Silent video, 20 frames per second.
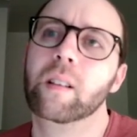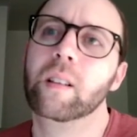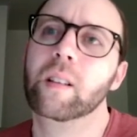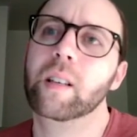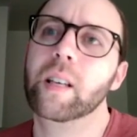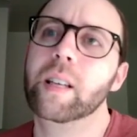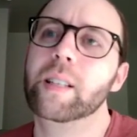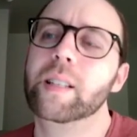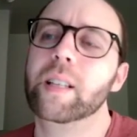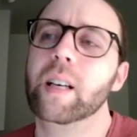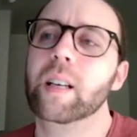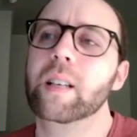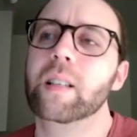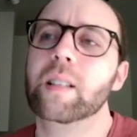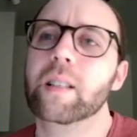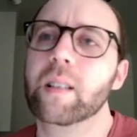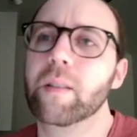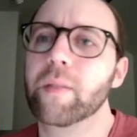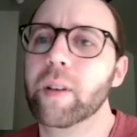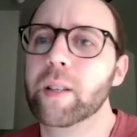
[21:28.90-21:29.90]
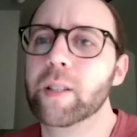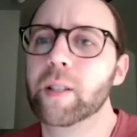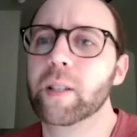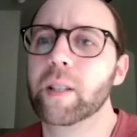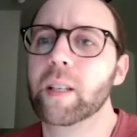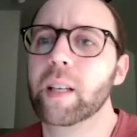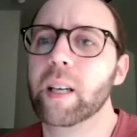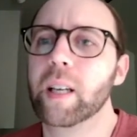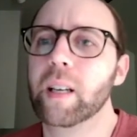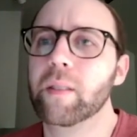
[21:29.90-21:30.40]
it does eventually
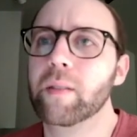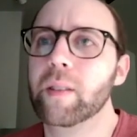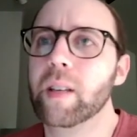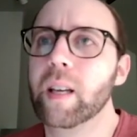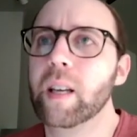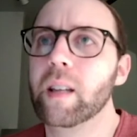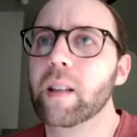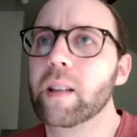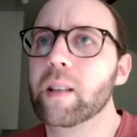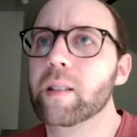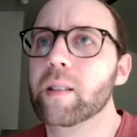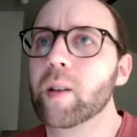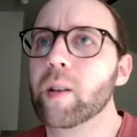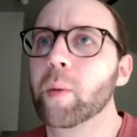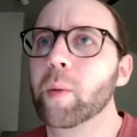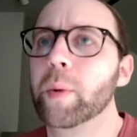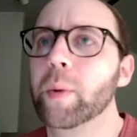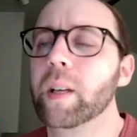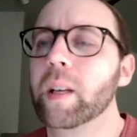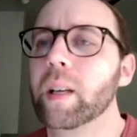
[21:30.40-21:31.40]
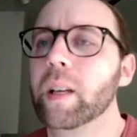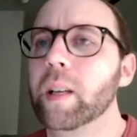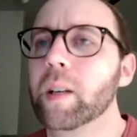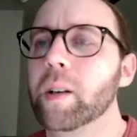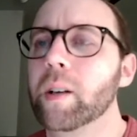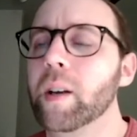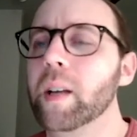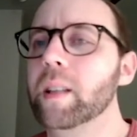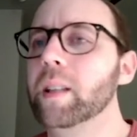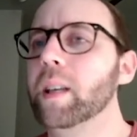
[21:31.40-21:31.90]
kind of get this open and kind of
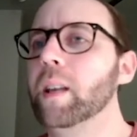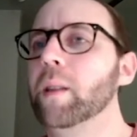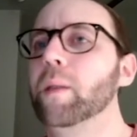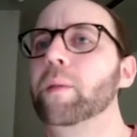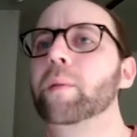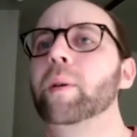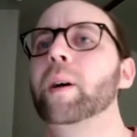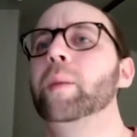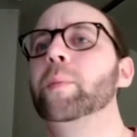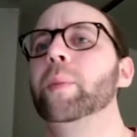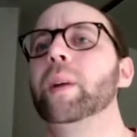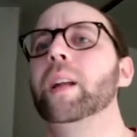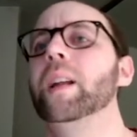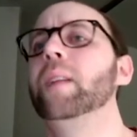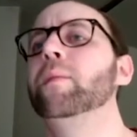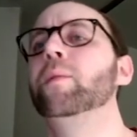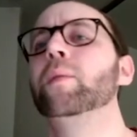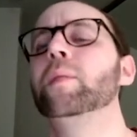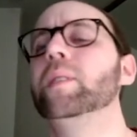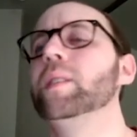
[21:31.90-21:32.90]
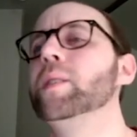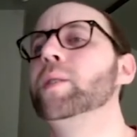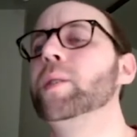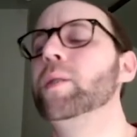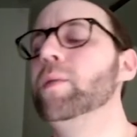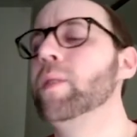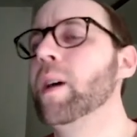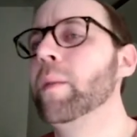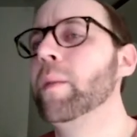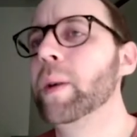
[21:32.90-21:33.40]
create that threat, but I never really
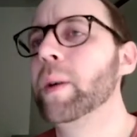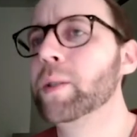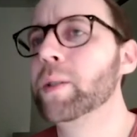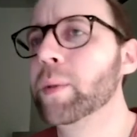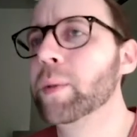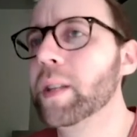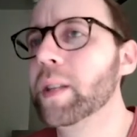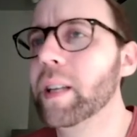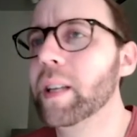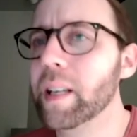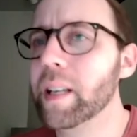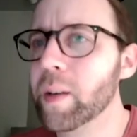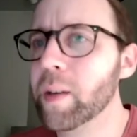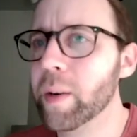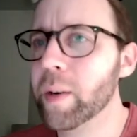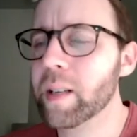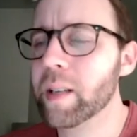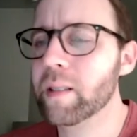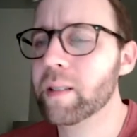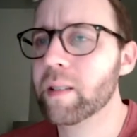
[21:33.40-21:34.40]
do that much with it anyways.